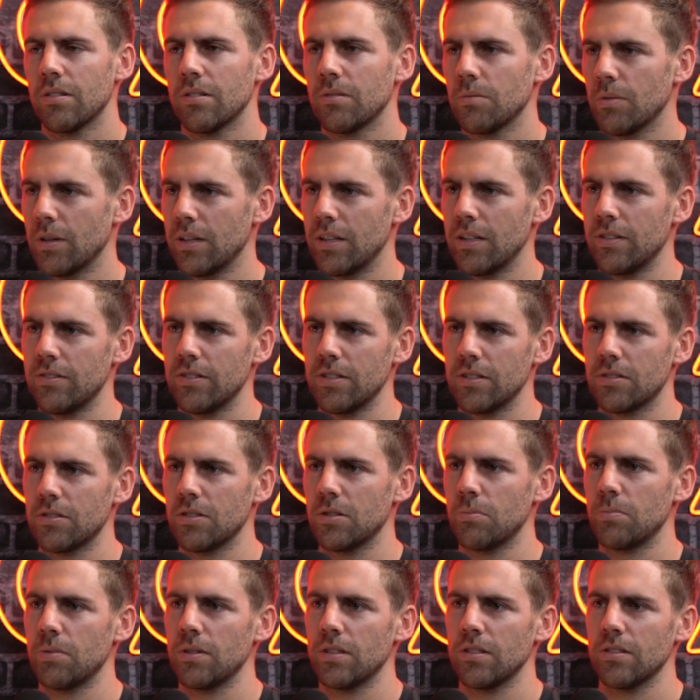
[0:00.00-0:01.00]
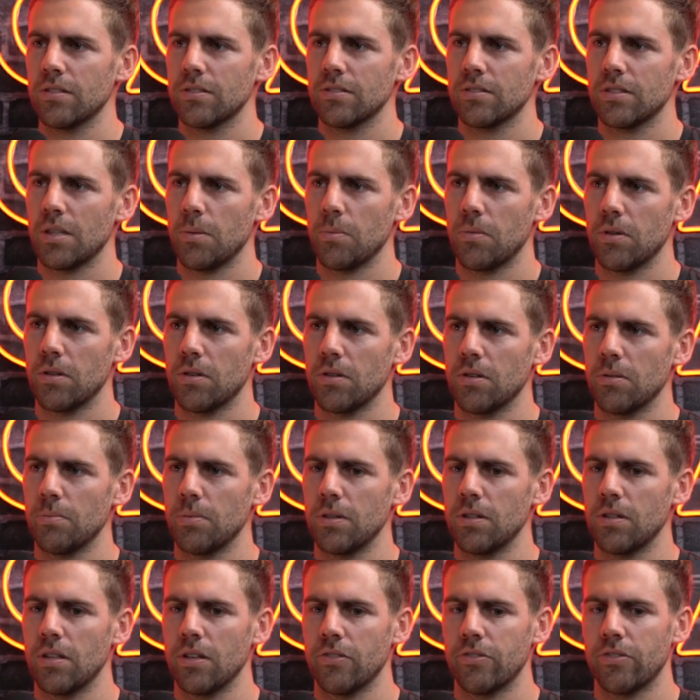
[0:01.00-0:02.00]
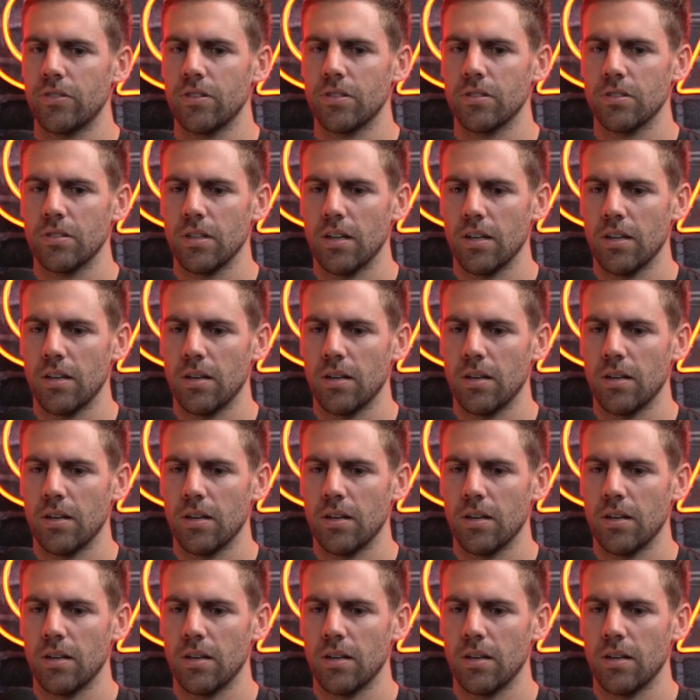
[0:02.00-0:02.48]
whatever it could be, something could have been different.